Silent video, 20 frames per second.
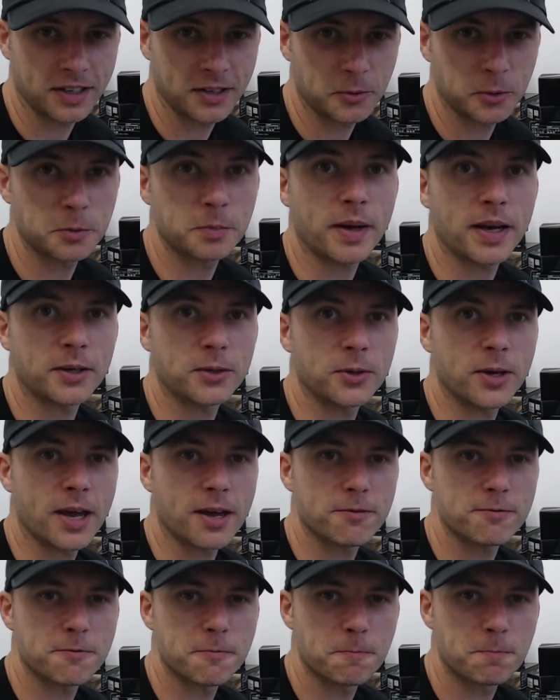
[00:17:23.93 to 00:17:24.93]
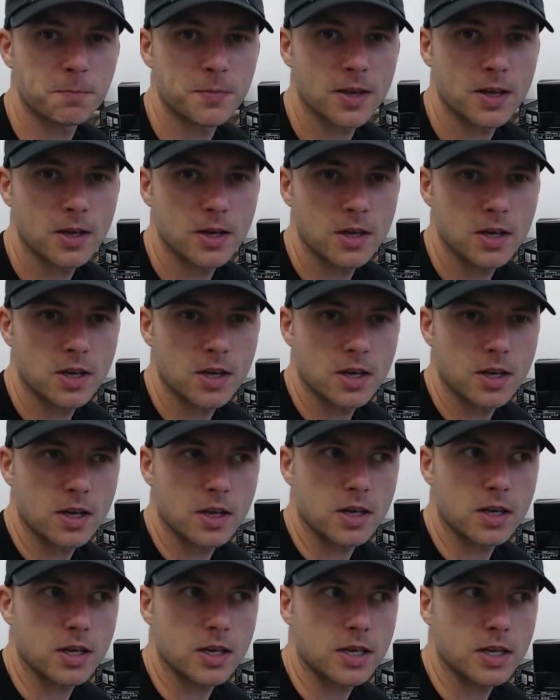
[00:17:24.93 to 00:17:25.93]
What bike you have?
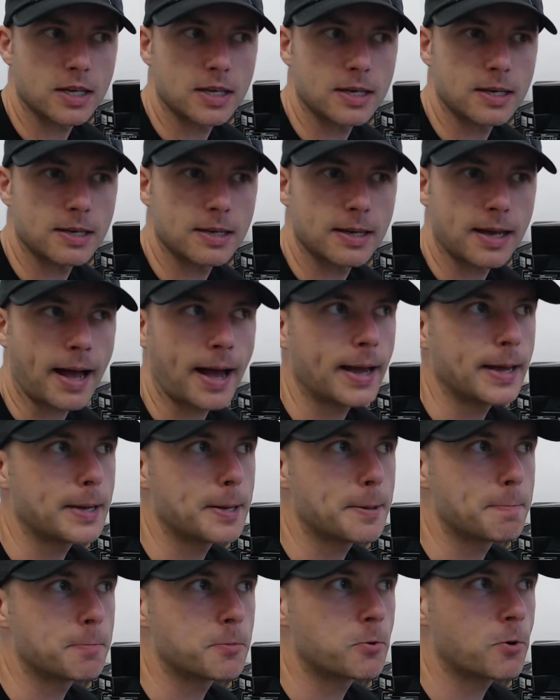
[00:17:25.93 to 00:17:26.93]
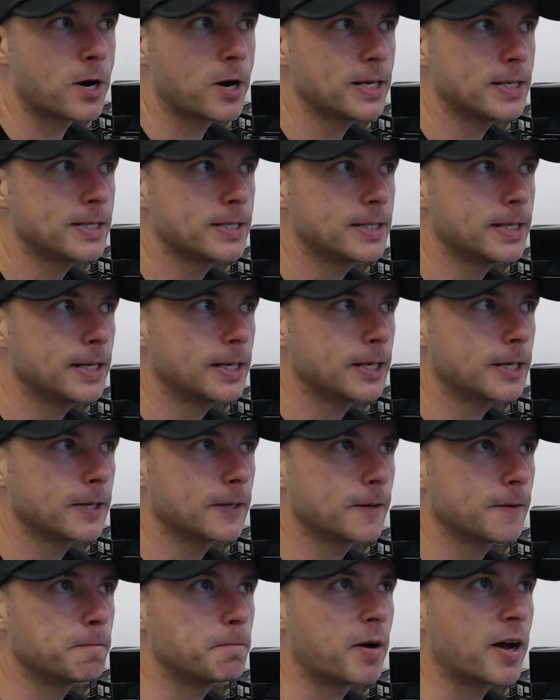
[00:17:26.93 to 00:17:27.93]
I am
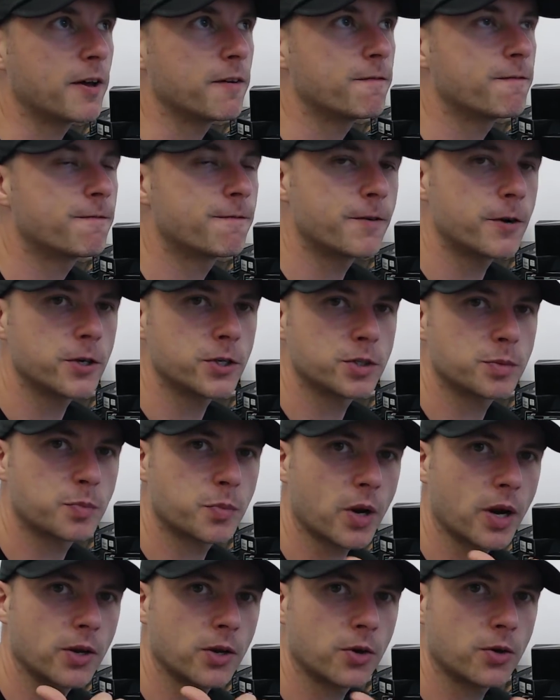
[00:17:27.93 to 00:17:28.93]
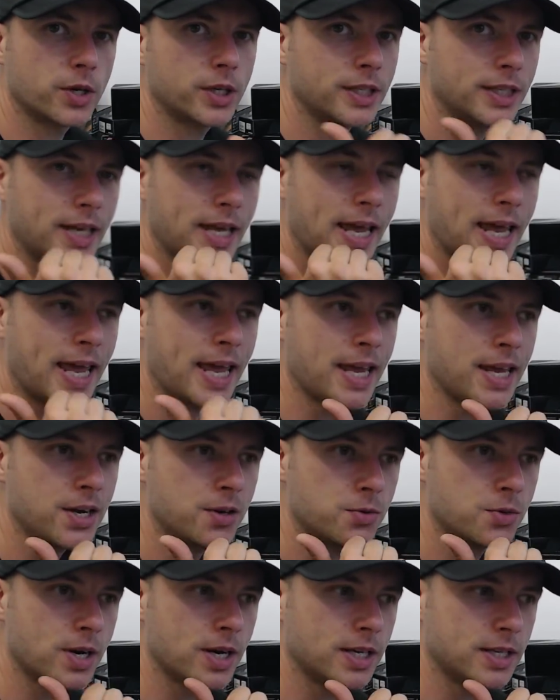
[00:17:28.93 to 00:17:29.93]
racing my first priority A
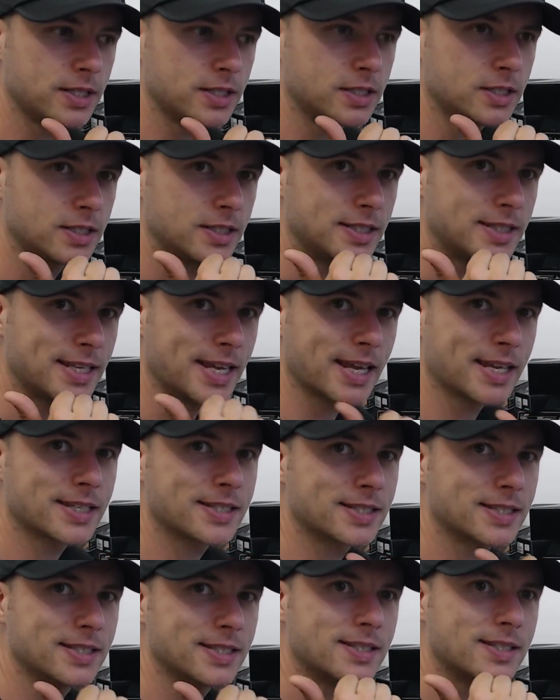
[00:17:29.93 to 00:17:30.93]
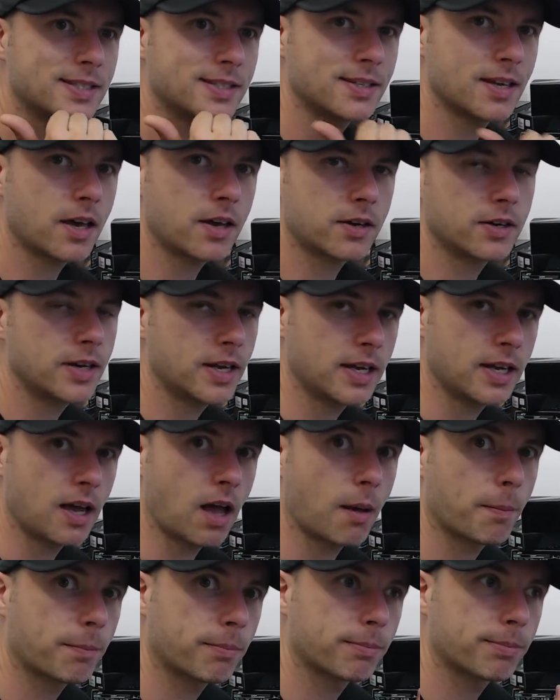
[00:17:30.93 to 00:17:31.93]
race next Saturday,
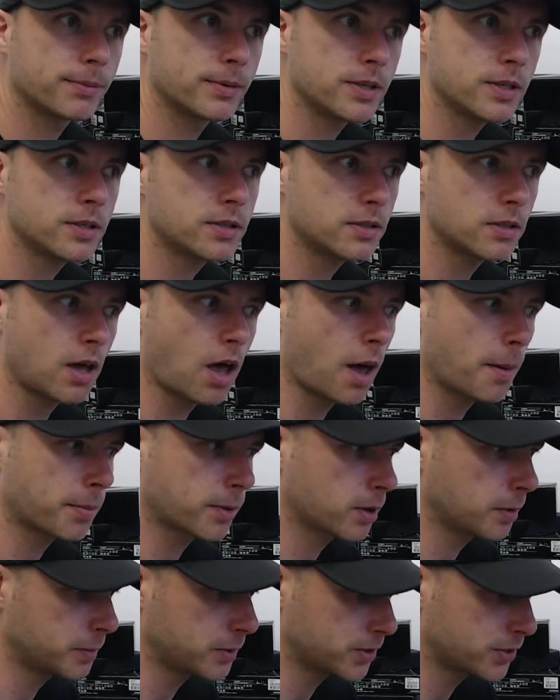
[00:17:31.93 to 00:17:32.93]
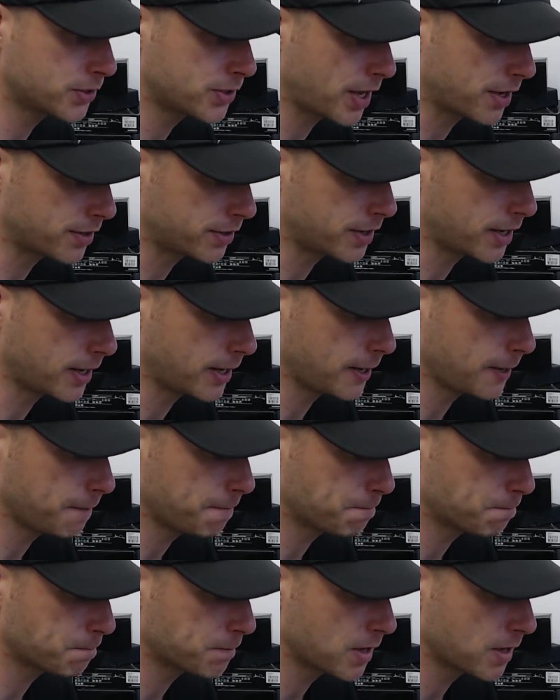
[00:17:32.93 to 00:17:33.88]
this upcoming Saturday.